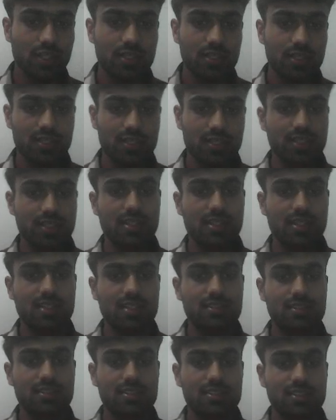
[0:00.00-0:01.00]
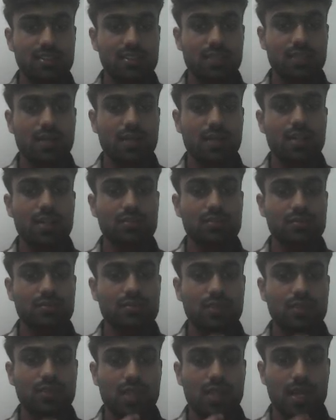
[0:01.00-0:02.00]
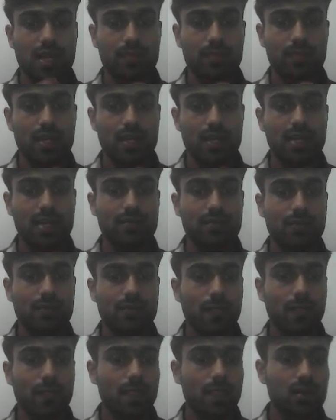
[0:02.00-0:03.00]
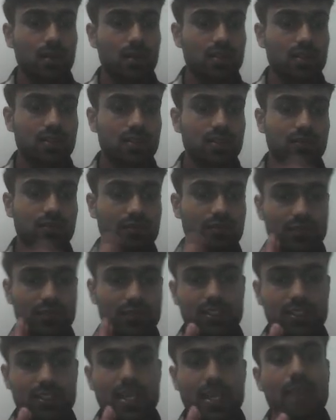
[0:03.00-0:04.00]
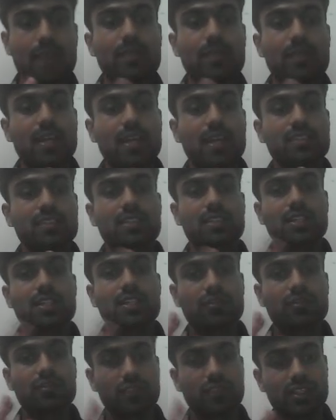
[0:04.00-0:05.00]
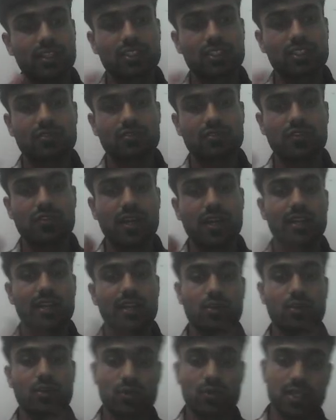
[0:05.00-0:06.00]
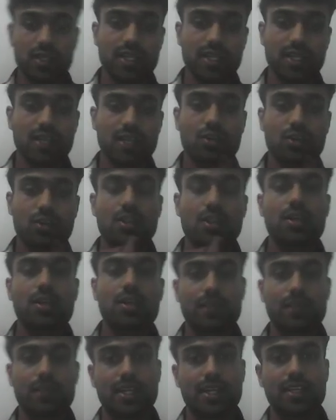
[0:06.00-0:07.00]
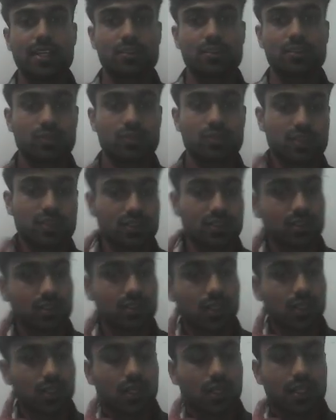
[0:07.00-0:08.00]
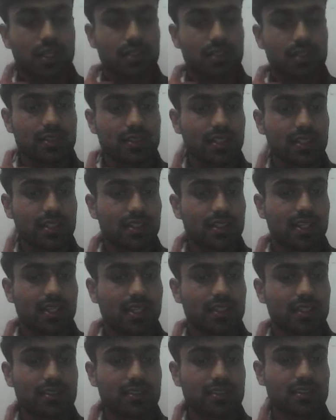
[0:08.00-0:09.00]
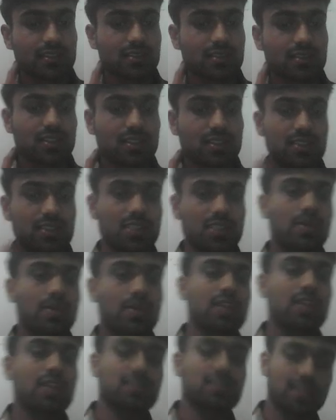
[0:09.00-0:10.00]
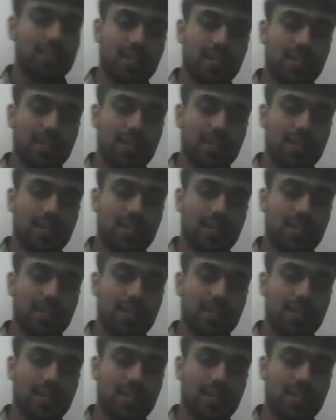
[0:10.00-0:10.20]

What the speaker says: Then there is this command apply, which applies a configuration file to create or update resources. Then there is this command scale